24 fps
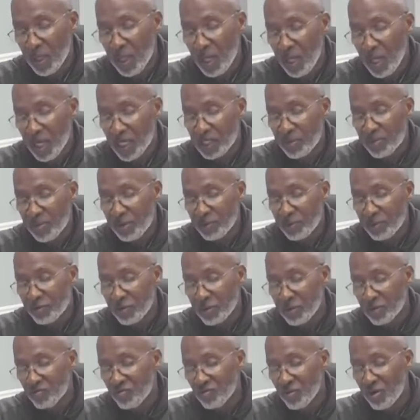experiencing
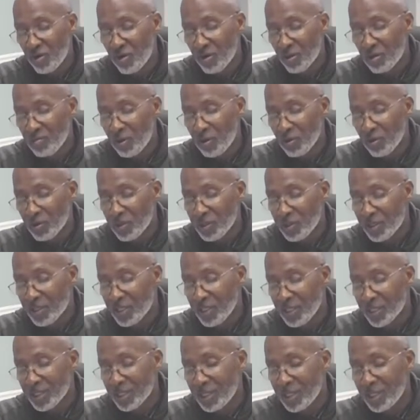strong emotions
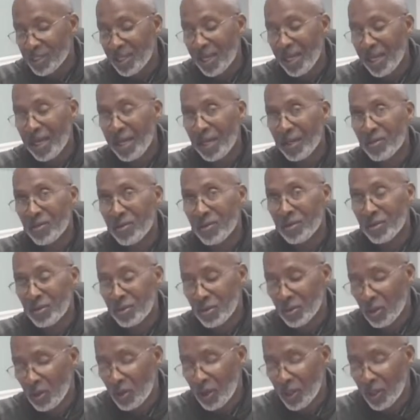such as anger or
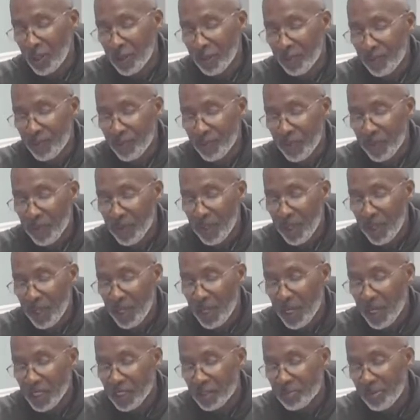joy,
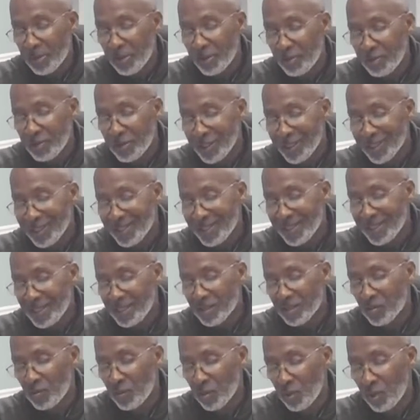experiencing
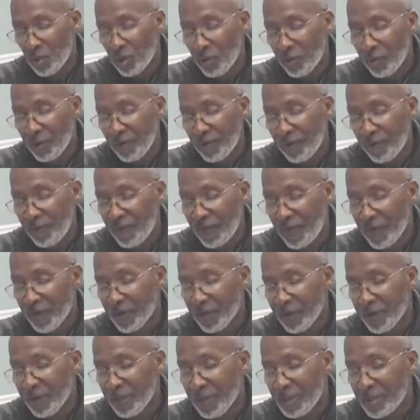intense worry,
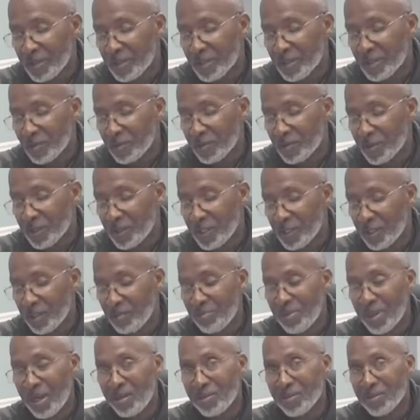fear, and uncertainty
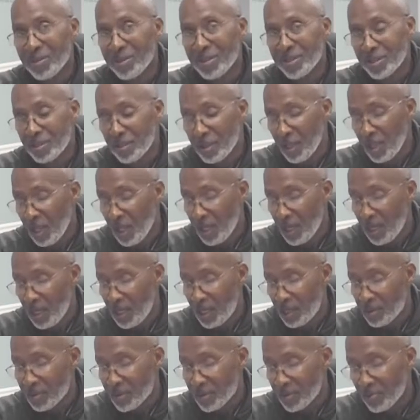about
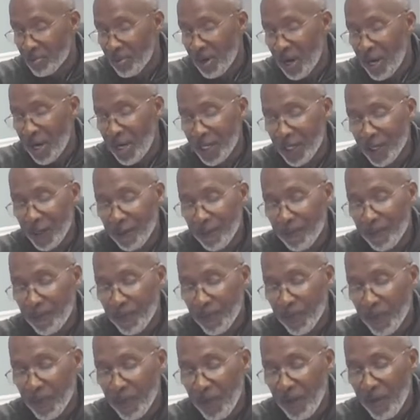sobriety,
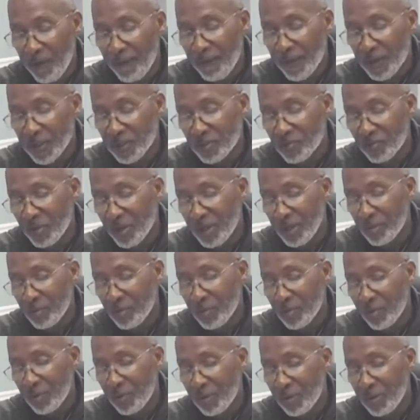frustrated
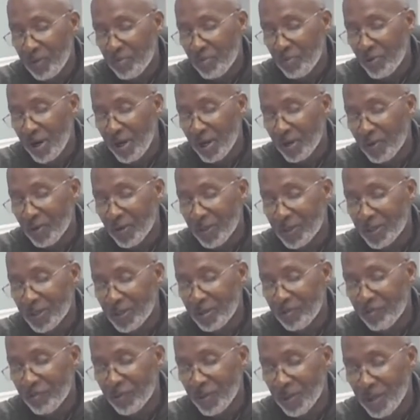with their progress
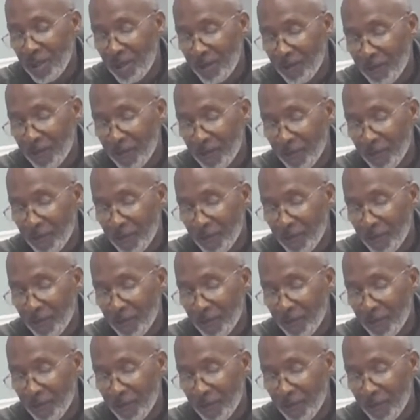and recovery.